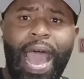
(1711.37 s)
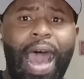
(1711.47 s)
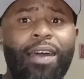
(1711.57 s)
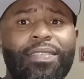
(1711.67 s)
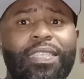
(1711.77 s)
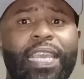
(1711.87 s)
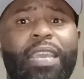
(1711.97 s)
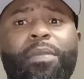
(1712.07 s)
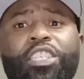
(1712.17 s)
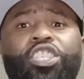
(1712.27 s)
I'll say
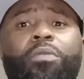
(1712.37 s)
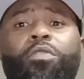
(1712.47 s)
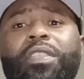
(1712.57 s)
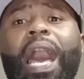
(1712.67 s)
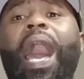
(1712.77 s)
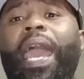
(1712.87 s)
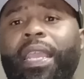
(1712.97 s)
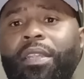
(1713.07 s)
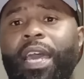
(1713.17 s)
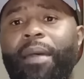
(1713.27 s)
him and Chip was all right.
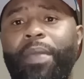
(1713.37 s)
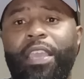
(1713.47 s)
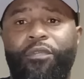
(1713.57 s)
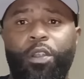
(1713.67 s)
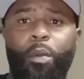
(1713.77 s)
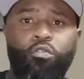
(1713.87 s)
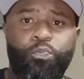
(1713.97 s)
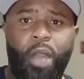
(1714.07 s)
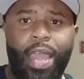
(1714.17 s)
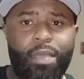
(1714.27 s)
You know what I mean? For the most
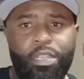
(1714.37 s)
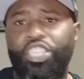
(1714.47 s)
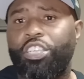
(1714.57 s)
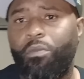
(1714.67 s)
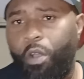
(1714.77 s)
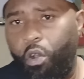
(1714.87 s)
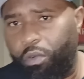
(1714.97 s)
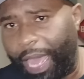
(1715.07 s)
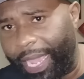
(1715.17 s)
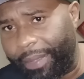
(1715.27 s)
part. Him and Chip won't
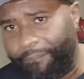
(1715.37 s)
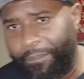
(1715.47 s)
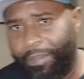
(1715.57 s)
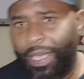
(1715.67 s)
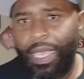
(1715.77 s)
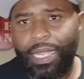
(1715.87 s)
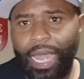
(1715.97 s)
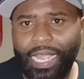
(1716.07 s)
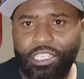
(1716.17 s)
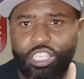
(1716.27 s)

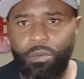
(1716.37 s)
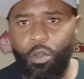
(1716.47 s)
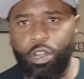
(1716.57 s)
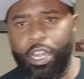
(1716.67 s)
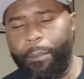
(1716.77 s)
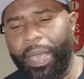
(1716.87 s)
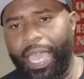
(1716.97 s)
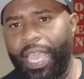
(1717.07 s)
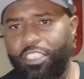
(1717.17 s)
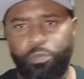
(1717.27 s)
like Chip won't in a
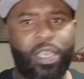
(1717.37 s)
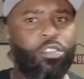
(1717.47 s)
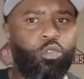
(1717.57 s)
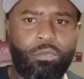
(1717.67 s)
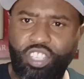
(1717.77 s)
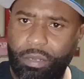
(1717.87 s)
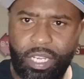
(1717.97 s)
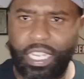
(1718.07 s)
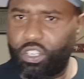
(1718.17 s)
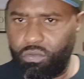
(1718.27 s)
bad space with him. Chip
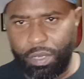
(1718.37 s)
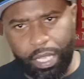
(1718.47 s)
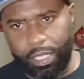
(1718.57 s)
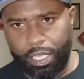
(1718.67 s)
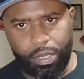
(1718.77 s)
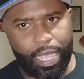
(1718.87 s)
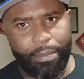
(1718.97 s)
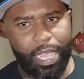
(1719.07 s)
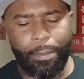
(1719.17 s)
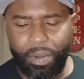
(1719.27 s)
didn't do nothing, you know what I
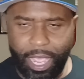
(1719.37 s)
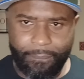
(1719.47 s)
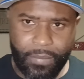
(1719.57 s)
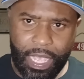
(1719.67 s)
mean? But